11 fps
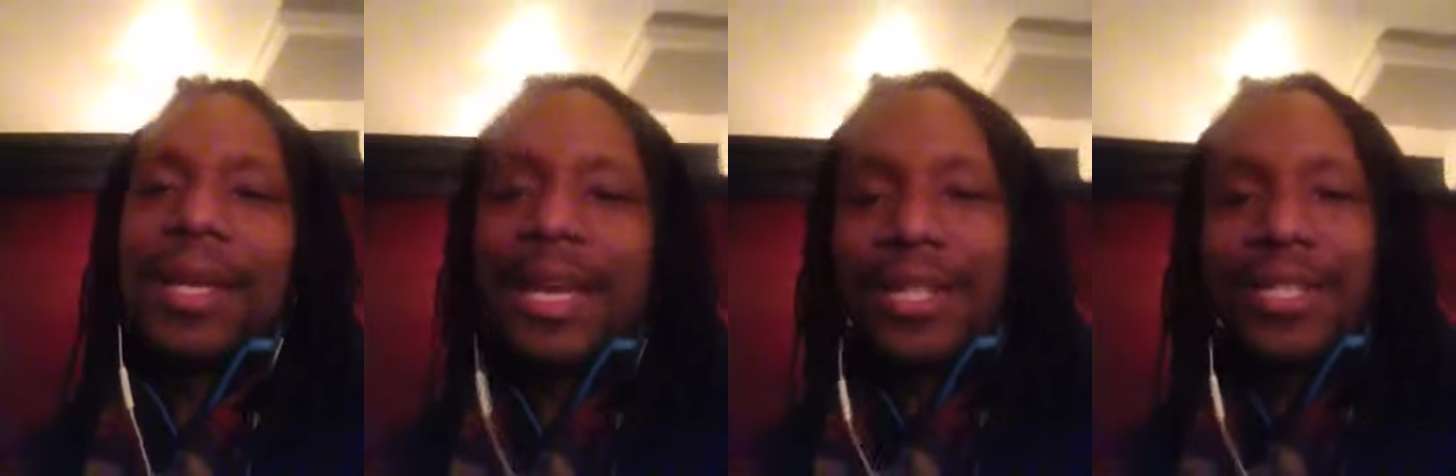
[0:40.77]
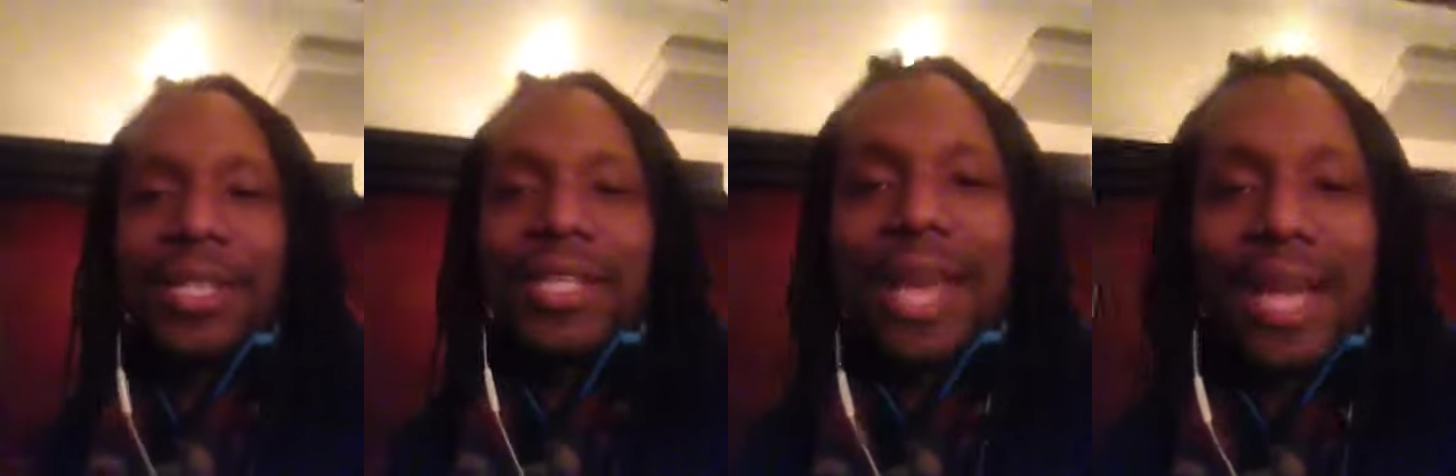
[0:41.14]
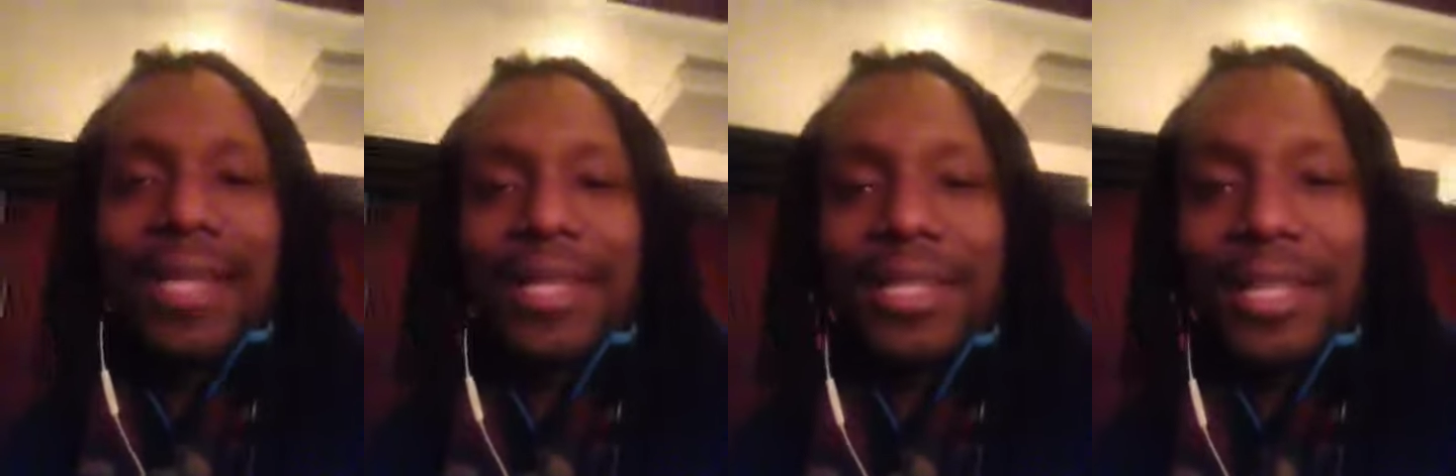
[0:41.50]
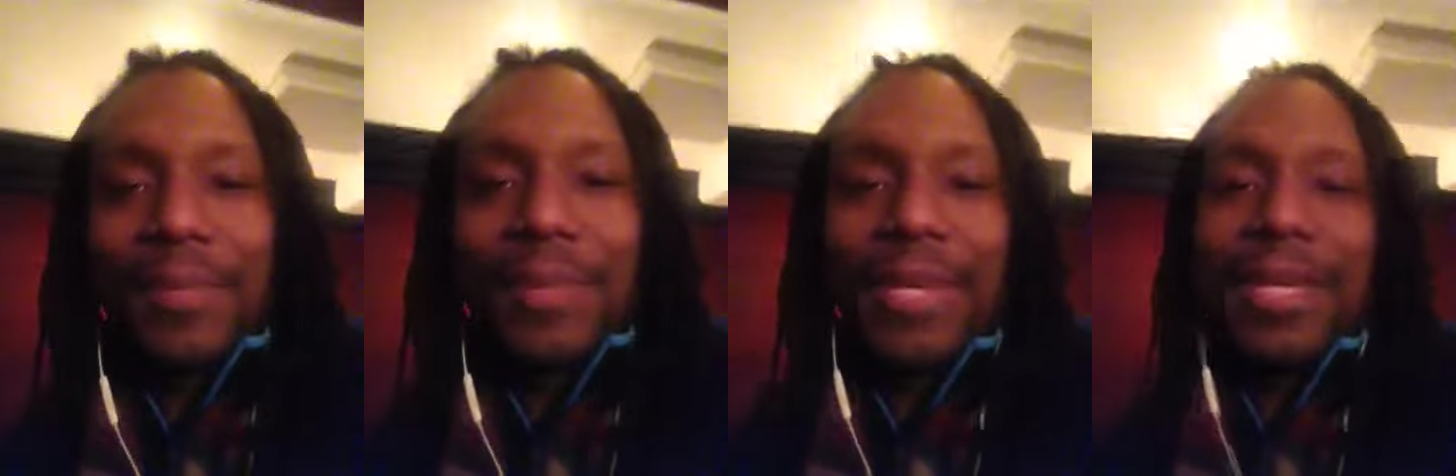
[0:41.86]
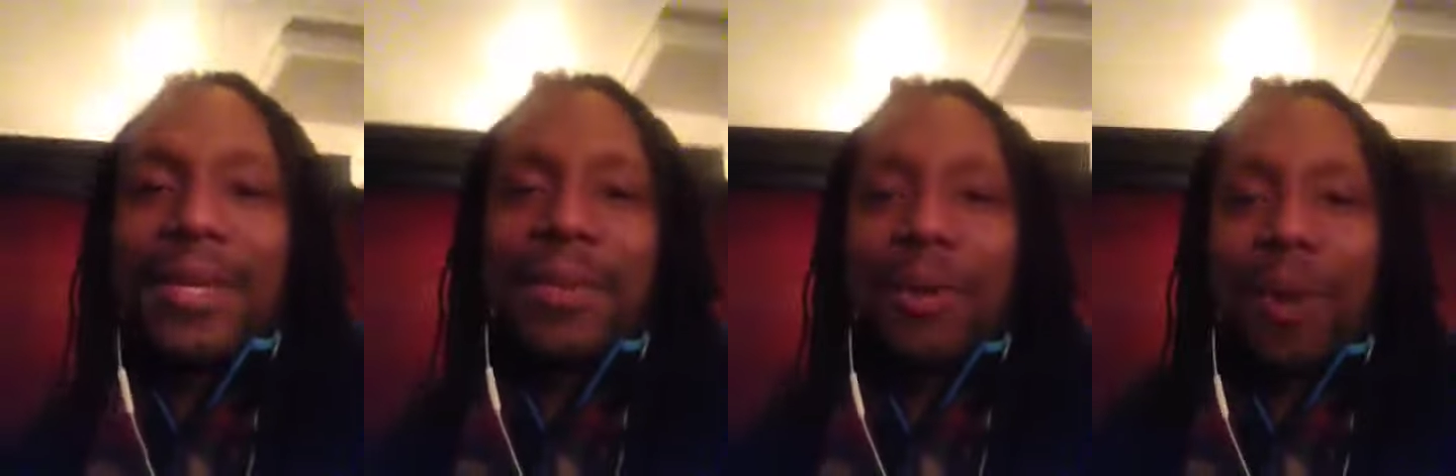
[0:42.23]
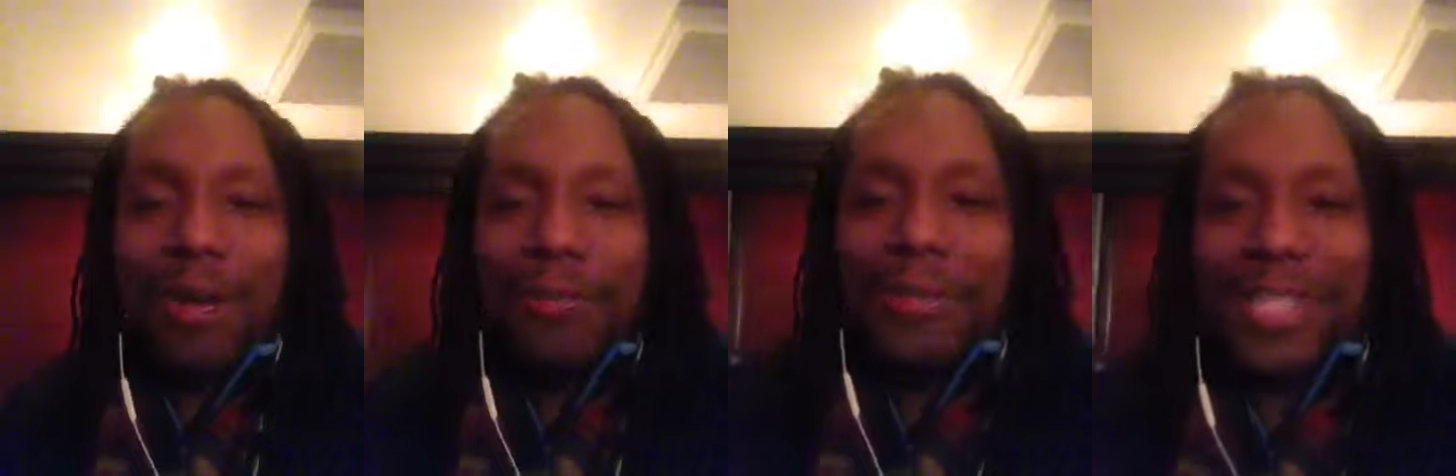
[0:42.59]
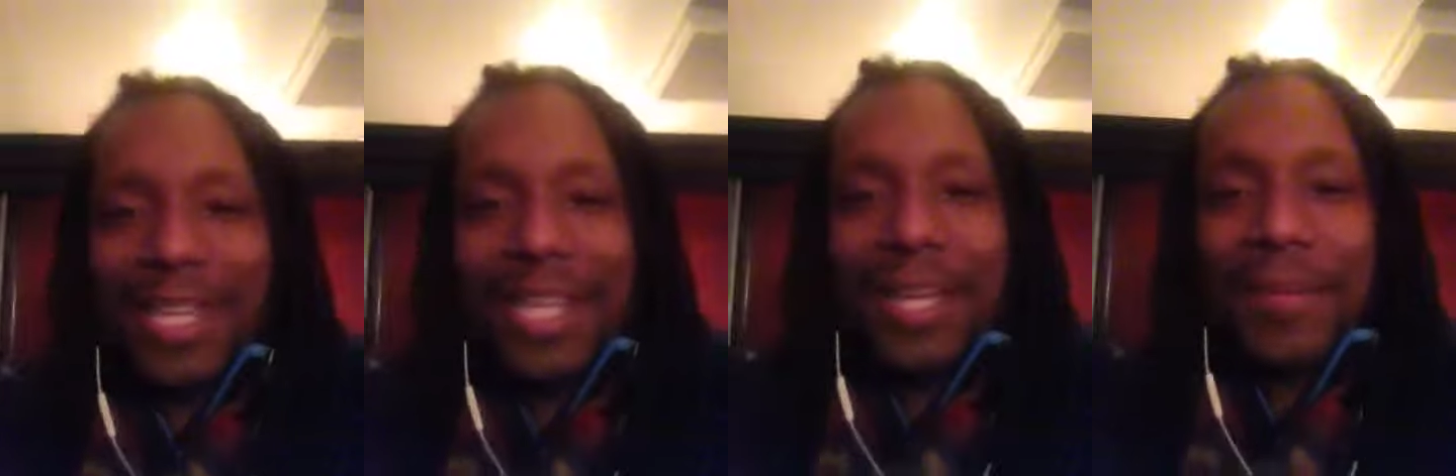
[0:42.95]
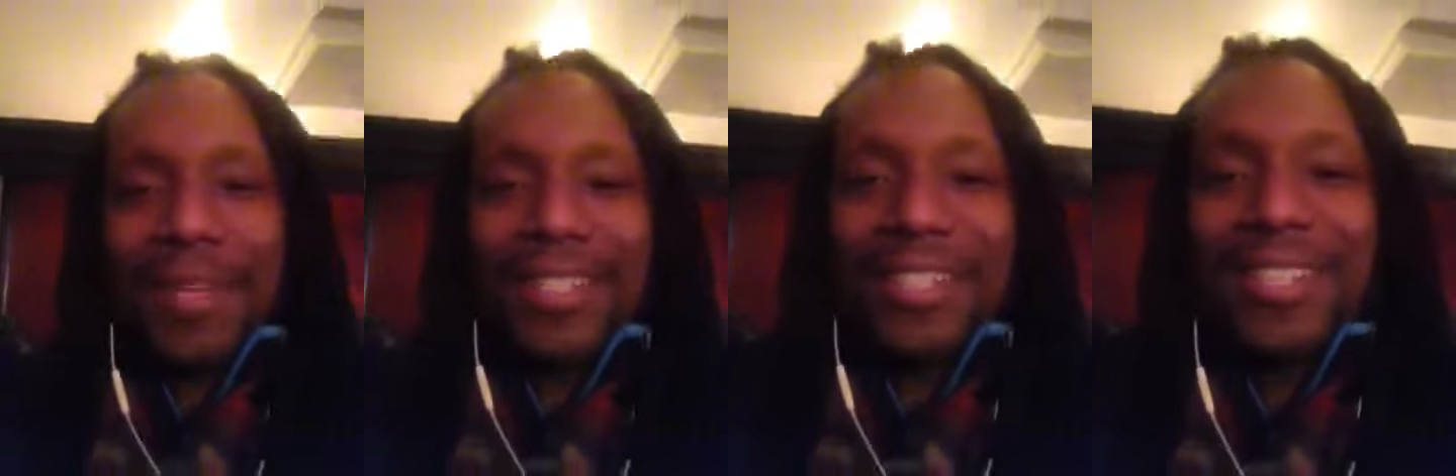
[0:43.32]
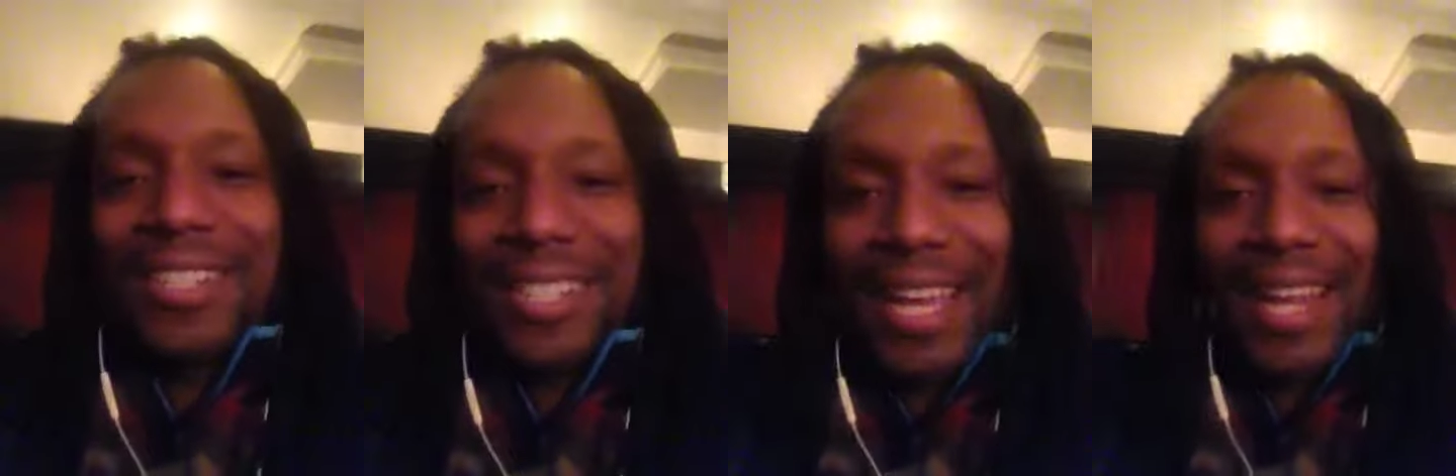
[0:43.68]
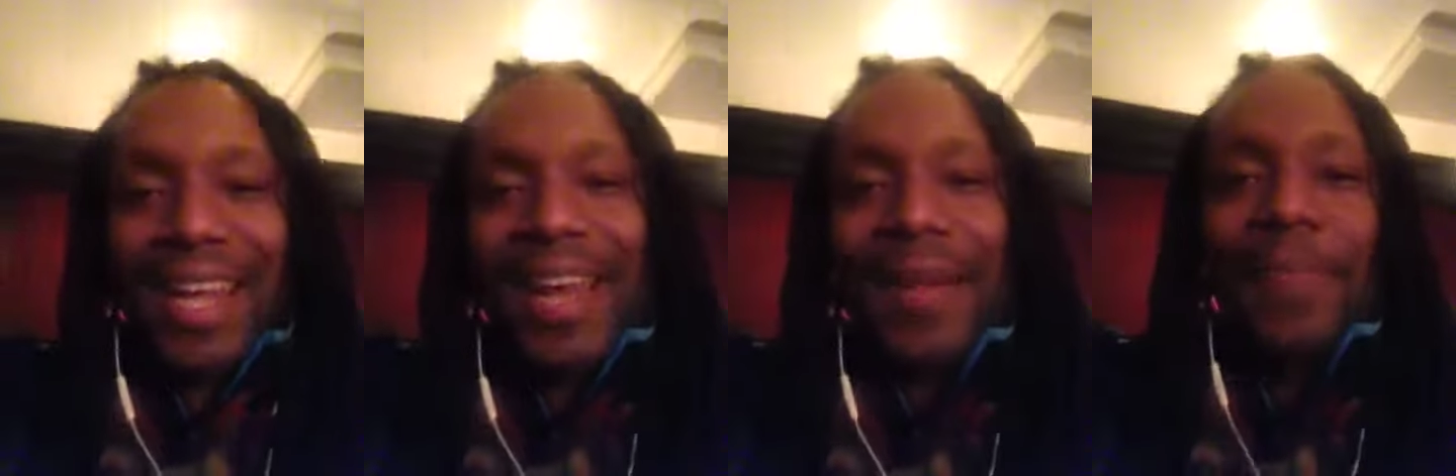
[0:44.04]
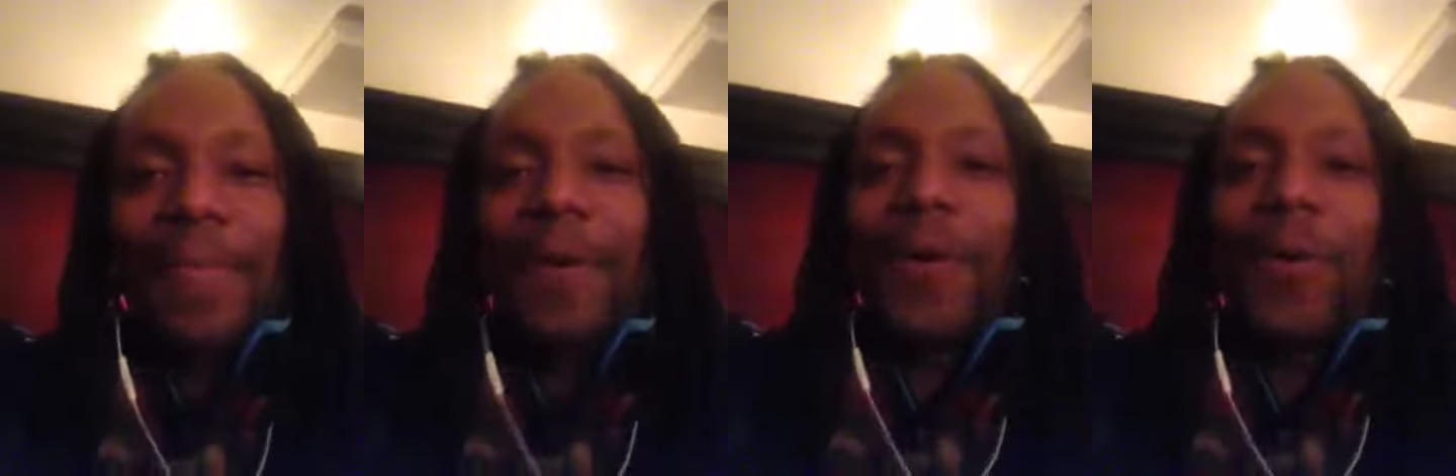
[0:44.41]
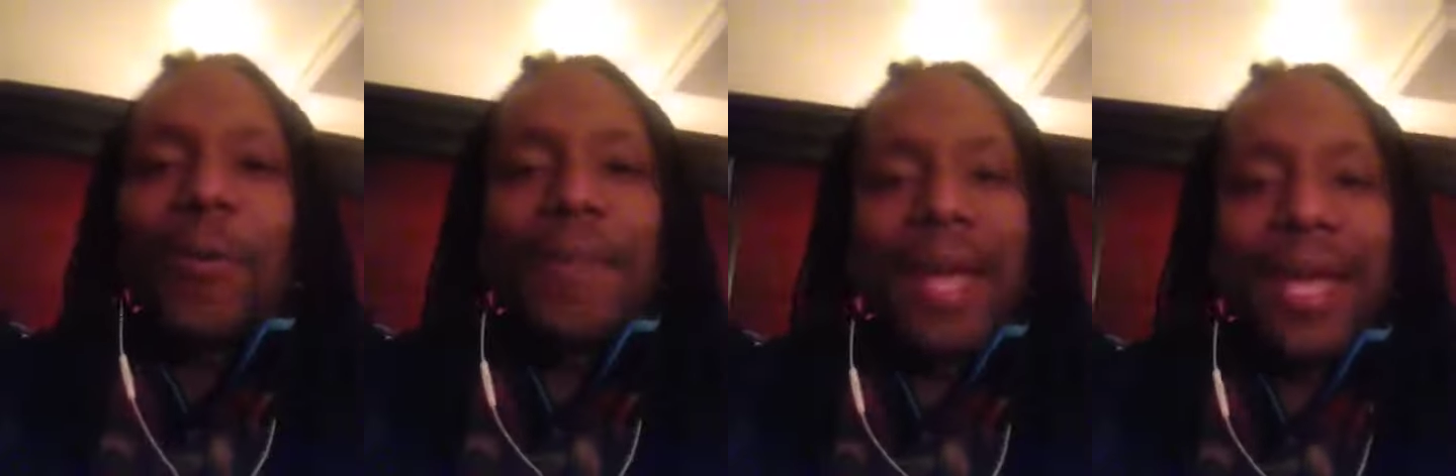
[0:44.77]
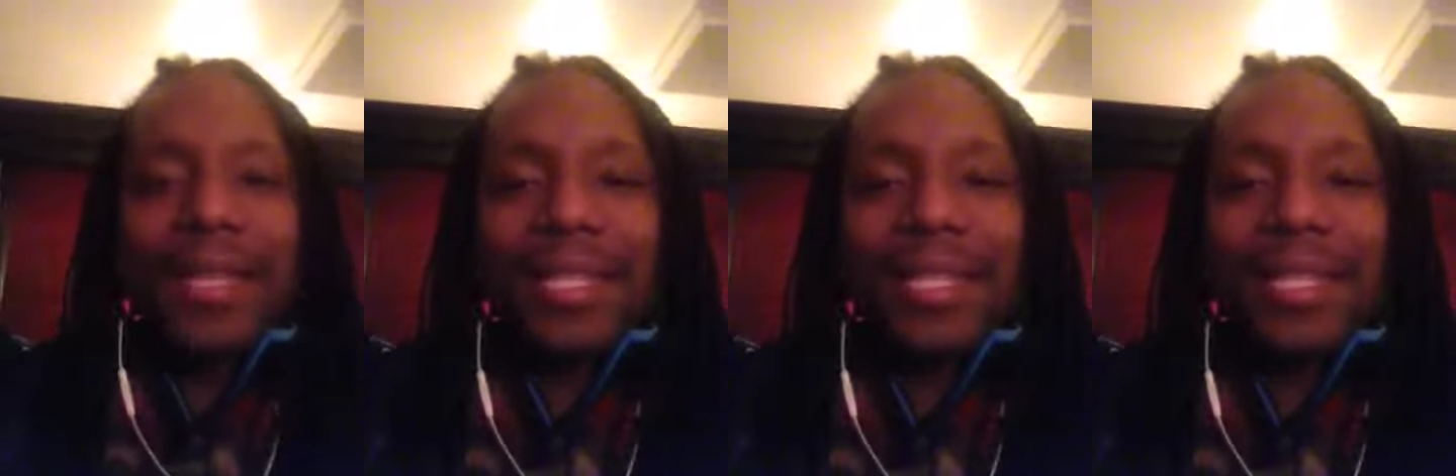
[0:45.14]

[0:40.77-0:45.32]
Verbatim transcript: Enter the Dynasty. Me, my wife Mashika, my son Jedi, the whole band,